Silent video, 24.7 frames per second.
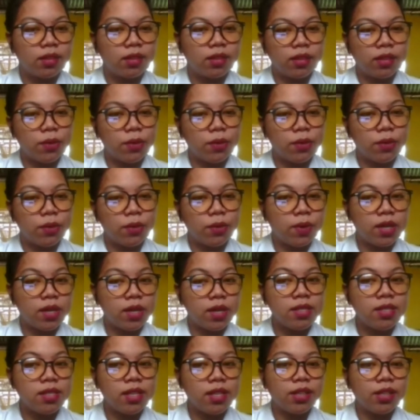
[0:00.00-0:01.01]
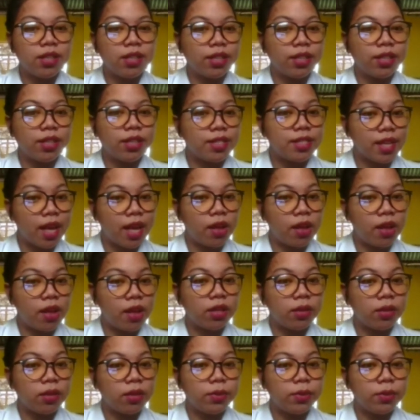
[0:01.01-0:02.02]
Everyone, say the third sound
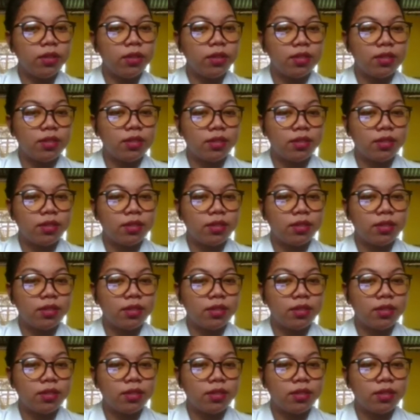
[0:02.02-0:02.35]
in boot.